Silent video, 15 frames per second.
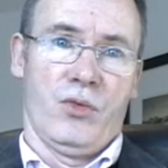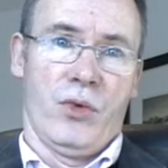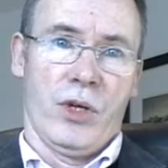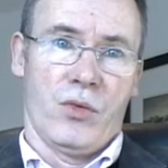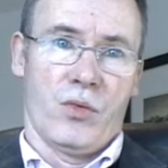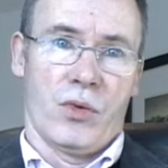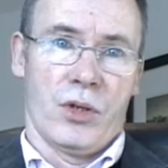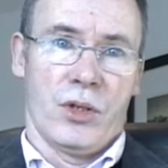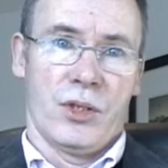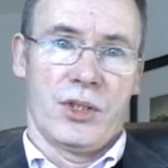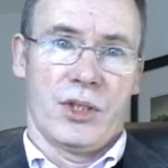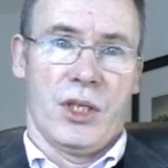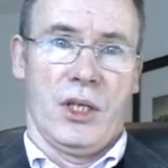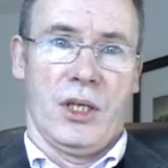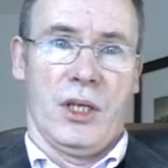with
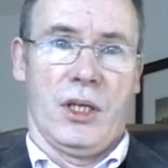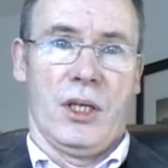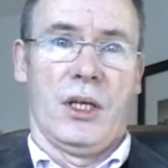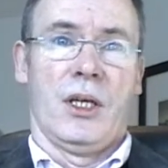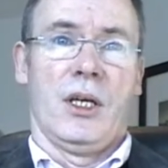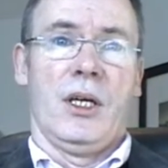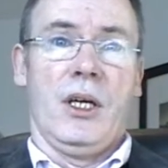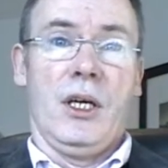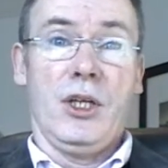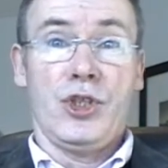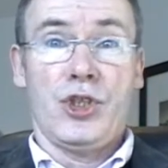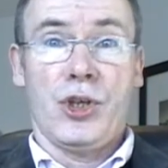words, in